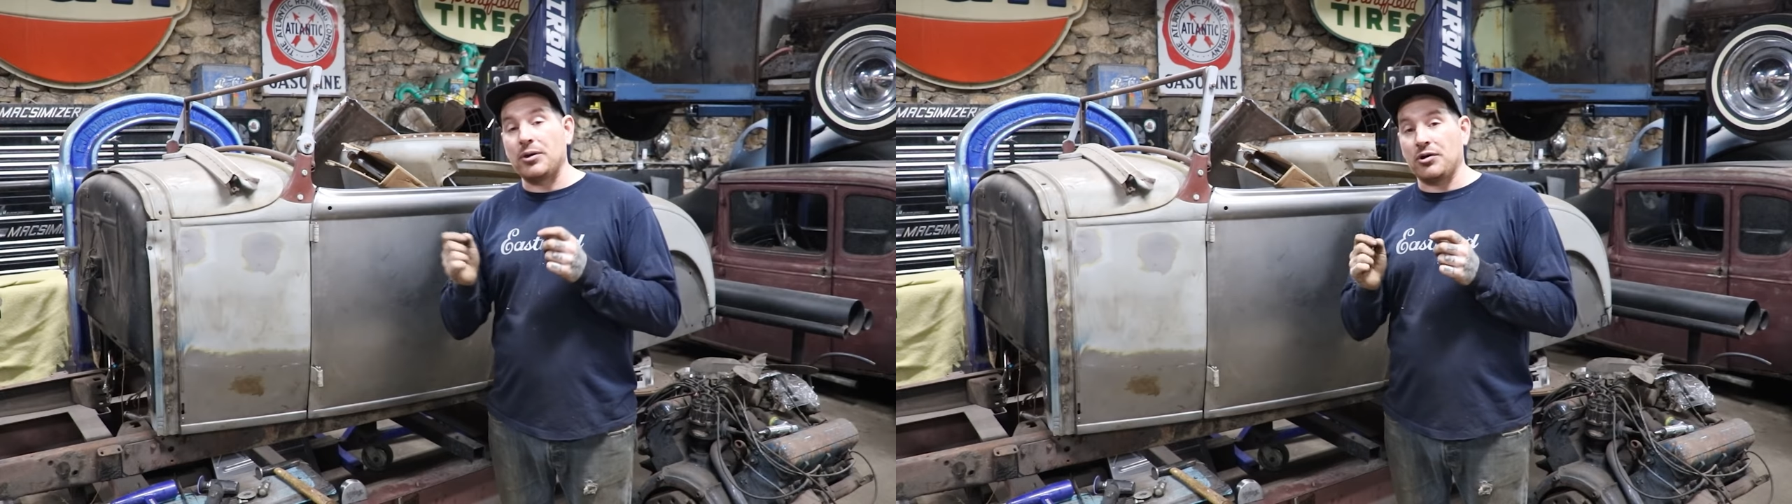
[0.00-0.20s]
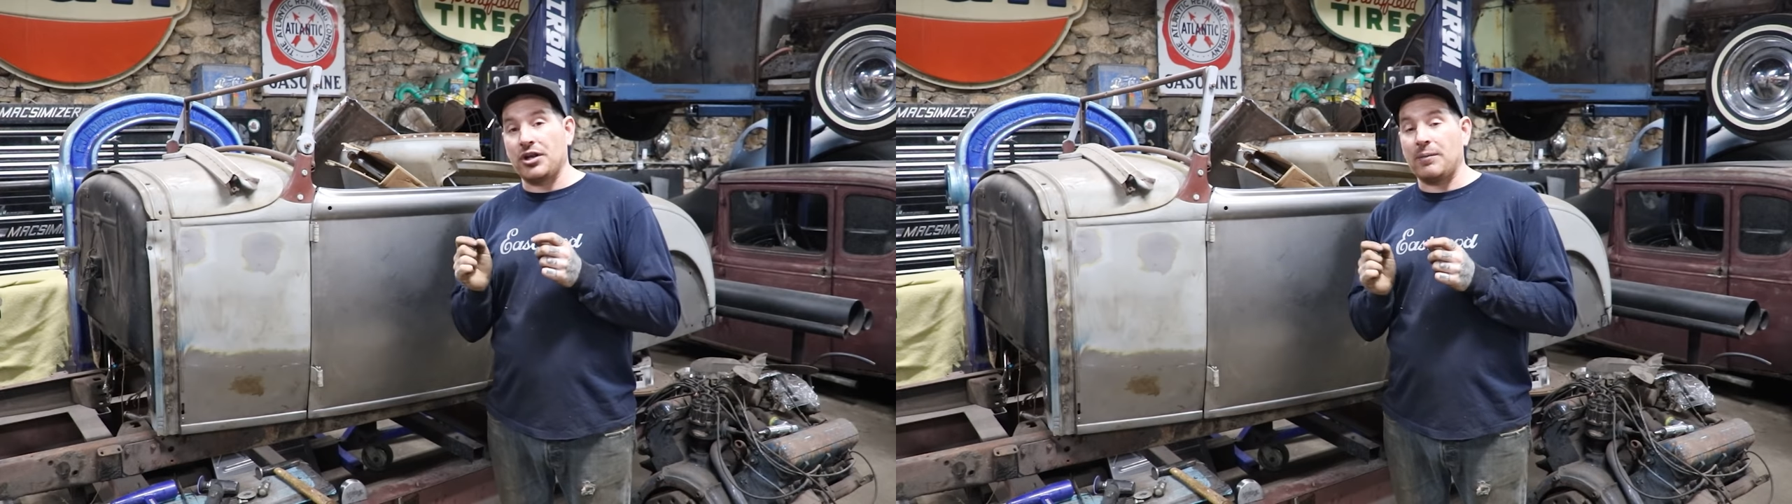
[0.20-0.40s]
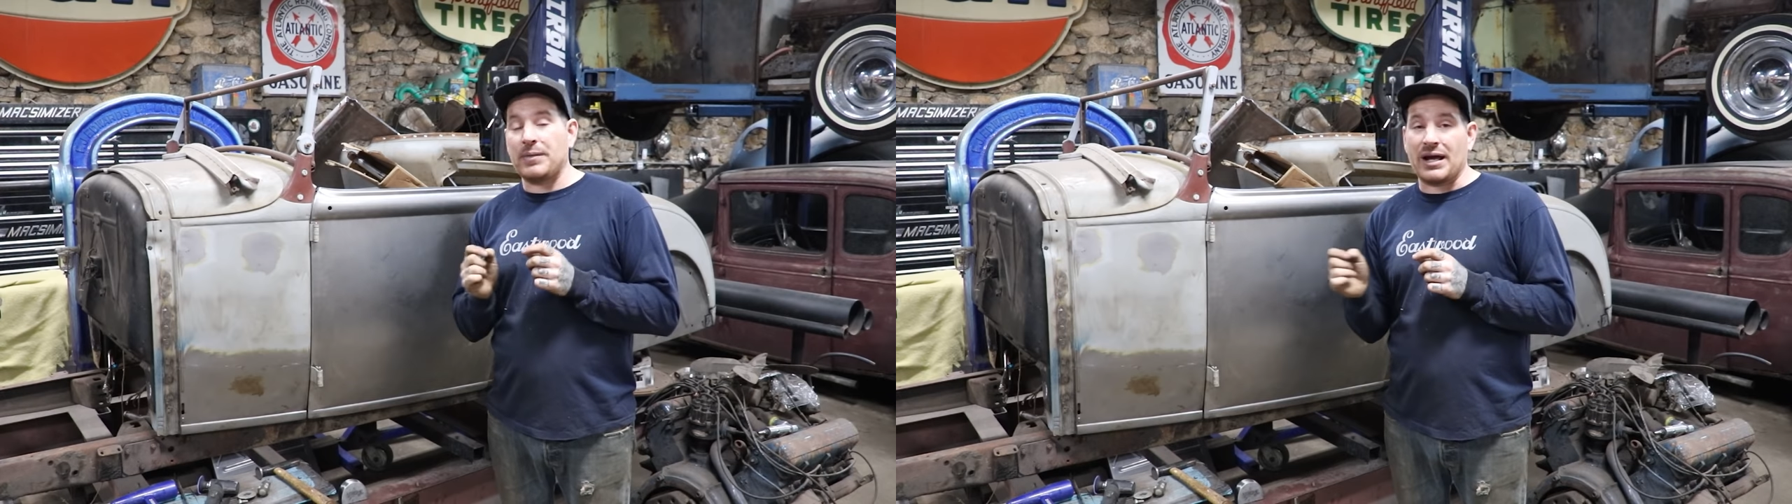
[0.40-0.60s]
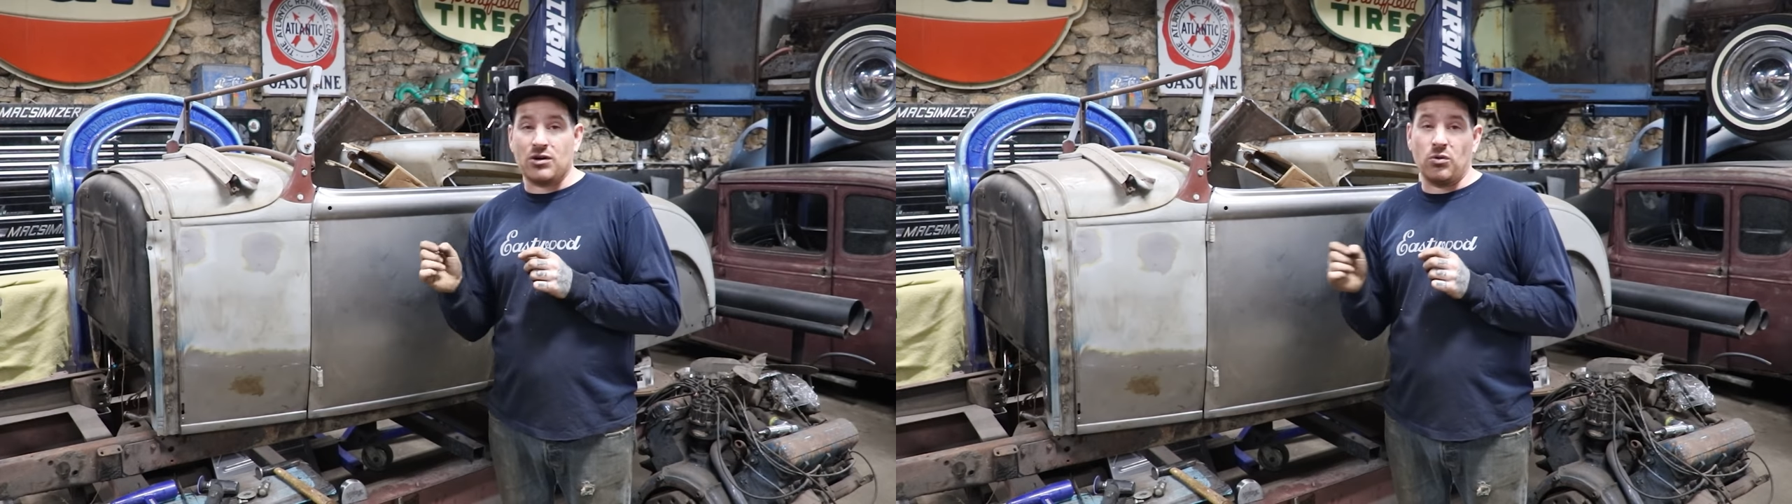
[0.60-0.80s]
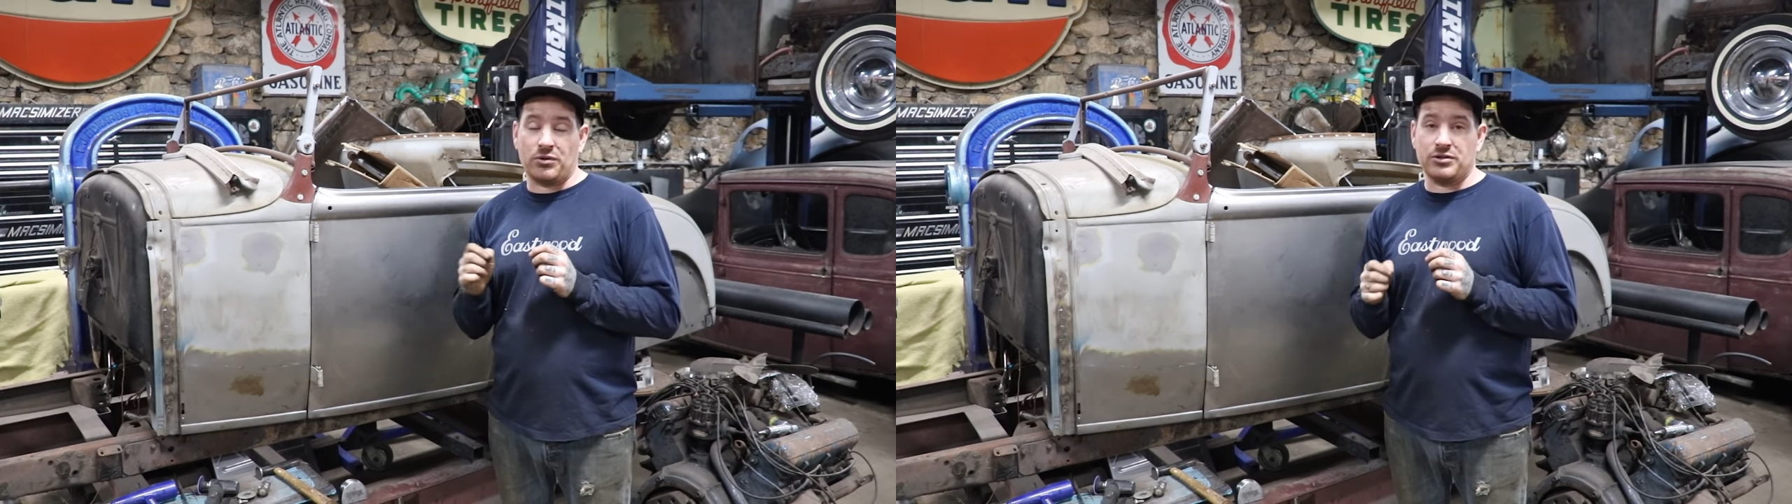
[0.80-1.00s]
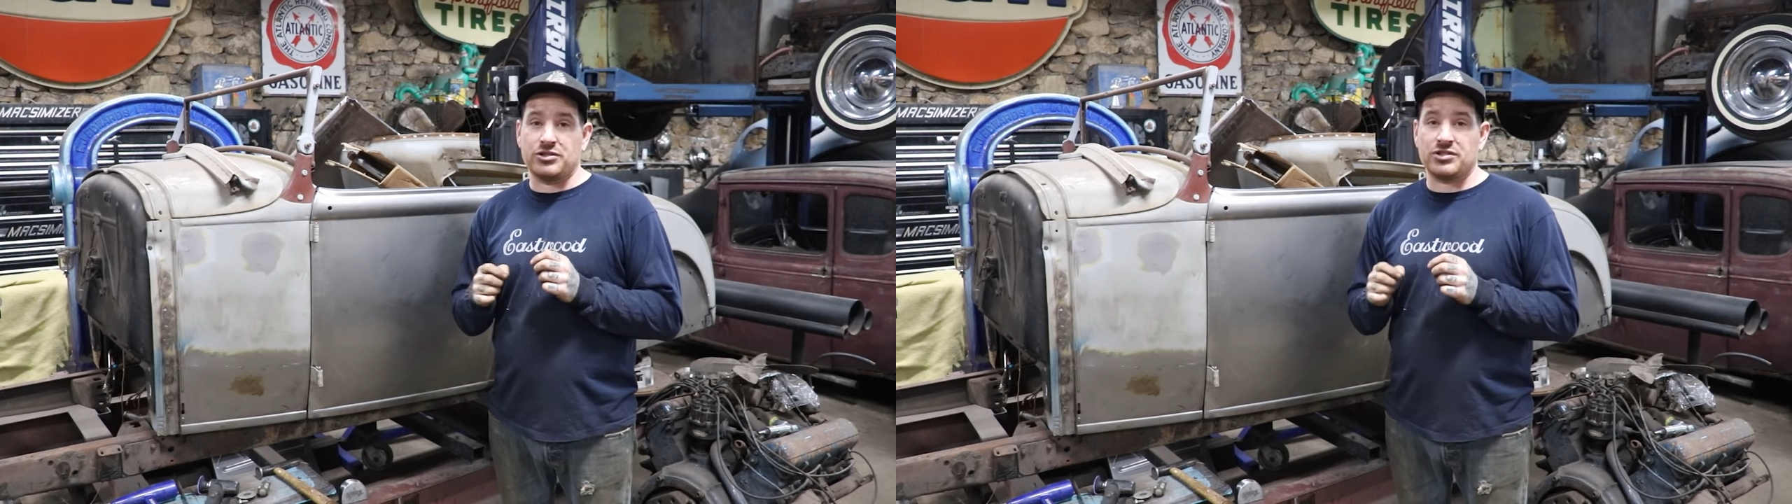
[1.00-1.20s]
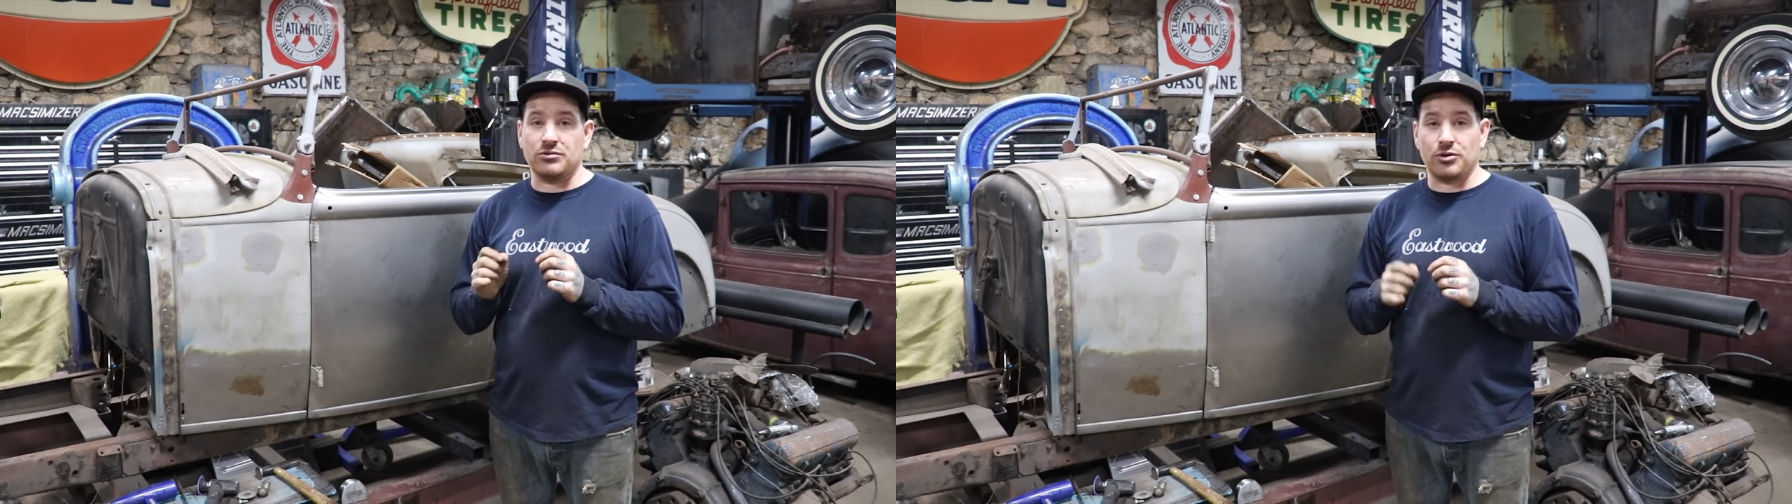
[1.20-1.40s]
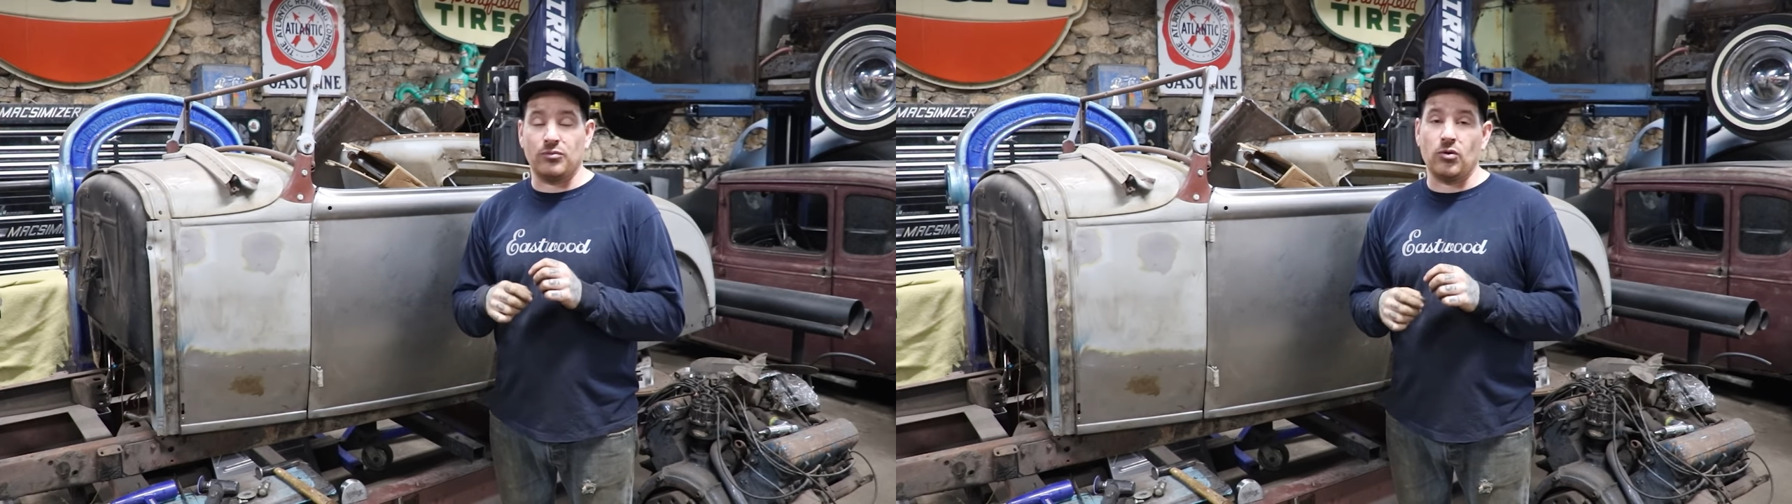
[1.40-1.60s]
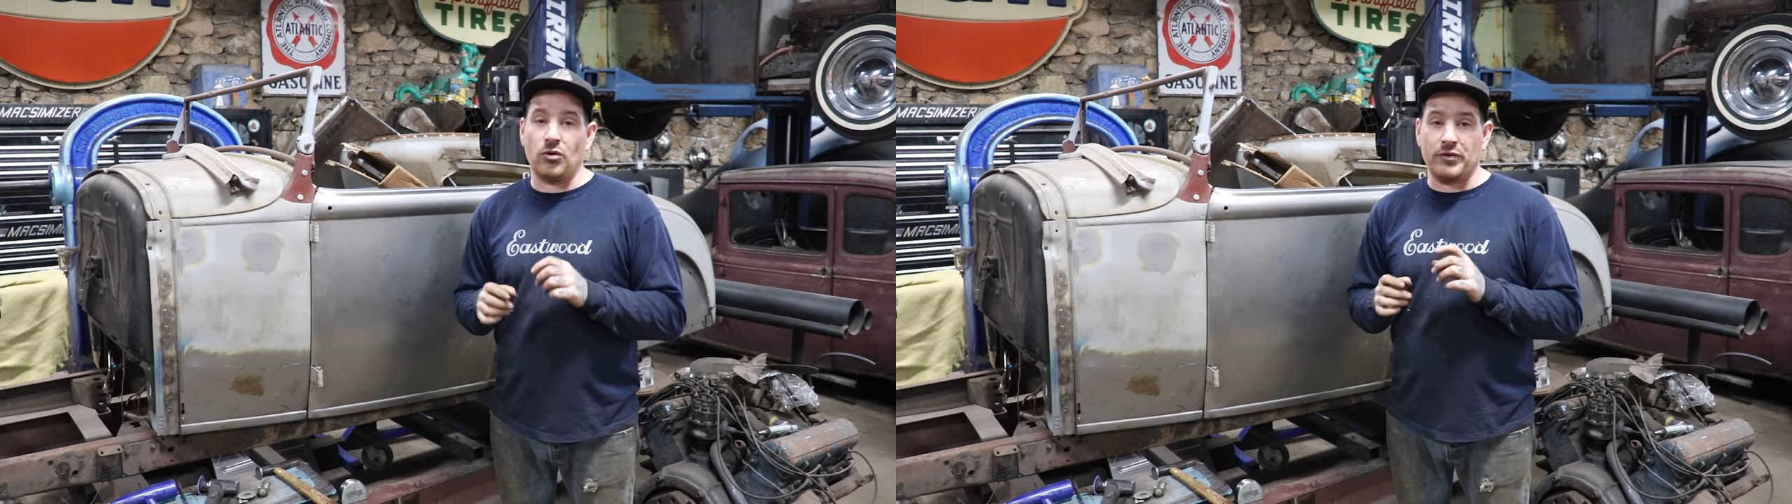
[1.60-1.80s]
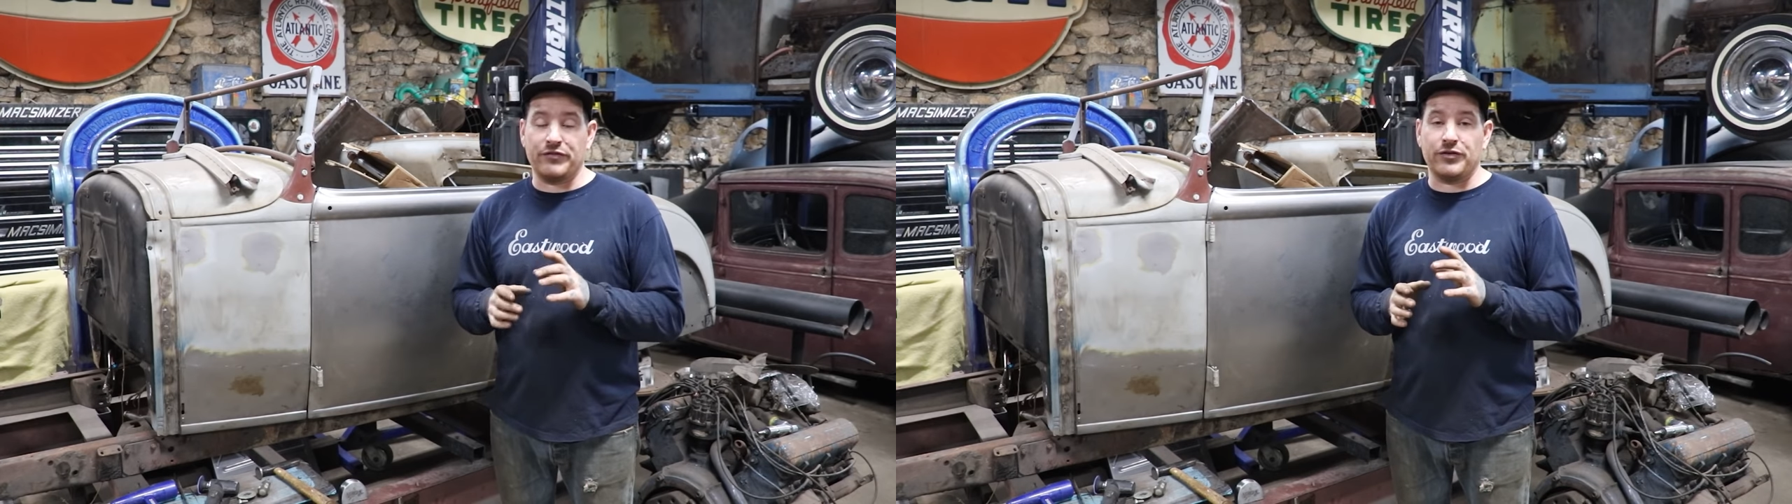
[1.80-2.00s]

building up that corner just a little more with